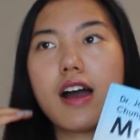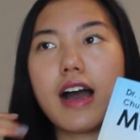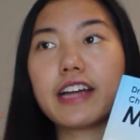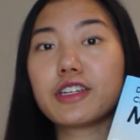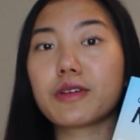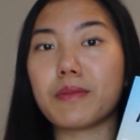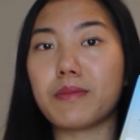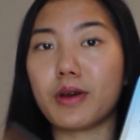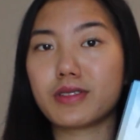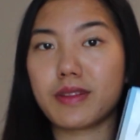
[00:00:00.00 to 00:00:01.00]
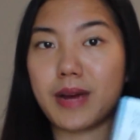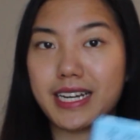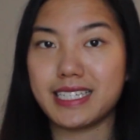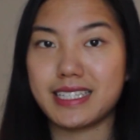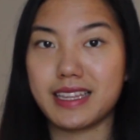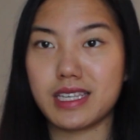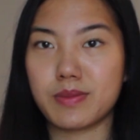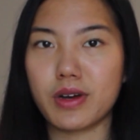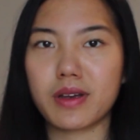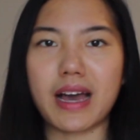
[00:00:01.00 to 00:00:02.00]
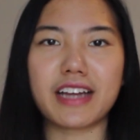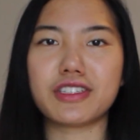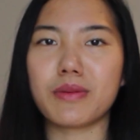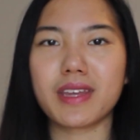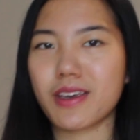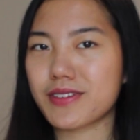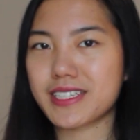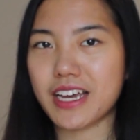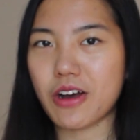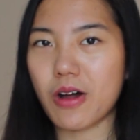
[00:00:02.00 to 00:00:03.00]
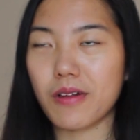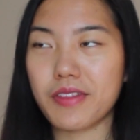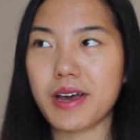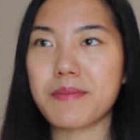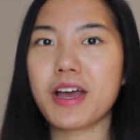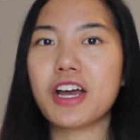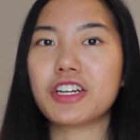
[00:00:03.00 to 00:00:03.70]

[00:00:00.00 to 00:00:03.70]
I took most of the practice tests in this book. I don't think you have to take all of them.